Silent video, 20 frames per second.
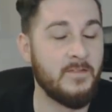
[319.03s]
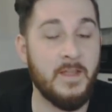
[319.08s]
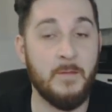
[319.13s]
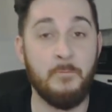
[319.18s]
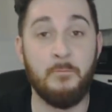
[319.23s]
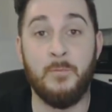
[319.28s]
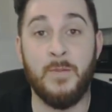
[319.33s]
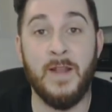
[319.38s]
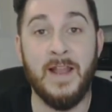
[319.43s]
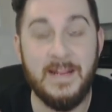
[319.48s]

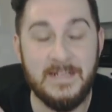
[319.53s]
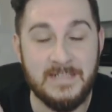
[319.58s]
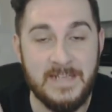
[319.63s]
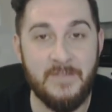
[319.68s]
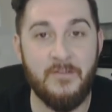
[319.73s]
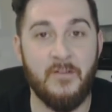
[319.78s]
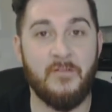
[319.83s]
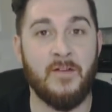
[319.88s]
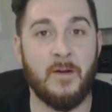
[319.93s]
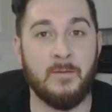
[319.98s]
then please
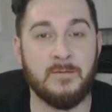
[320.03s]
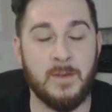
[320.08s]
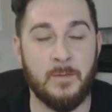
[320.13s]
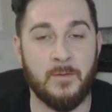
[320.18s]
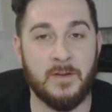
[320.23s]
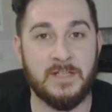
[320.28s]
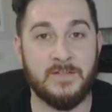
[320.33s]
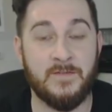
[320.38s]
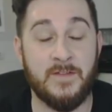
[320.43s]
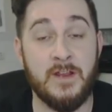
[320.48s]
leave a thumbs up on
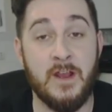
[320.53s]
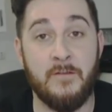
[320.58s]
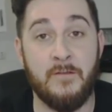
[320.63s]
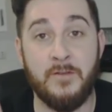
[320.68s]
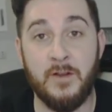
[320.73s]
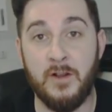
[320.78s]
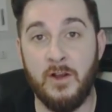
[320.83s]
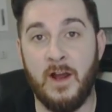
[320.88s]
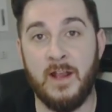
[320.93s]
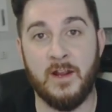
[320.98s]
this video. If
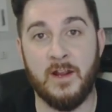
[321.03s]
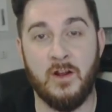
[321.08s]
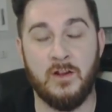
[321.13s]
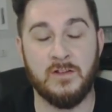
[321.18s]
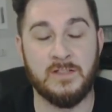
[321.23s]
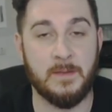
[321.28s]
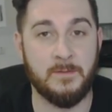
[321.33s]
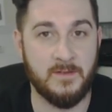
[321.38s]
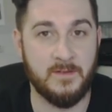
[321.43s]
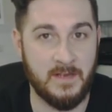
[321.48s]
you like the
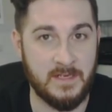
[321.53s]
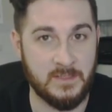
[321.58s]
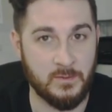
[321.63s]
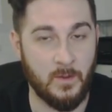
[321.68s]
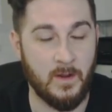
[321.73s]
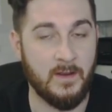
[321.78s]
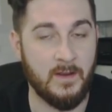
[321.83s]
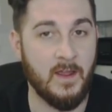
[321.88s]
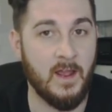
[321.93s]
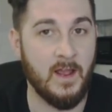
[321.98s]
concept of this one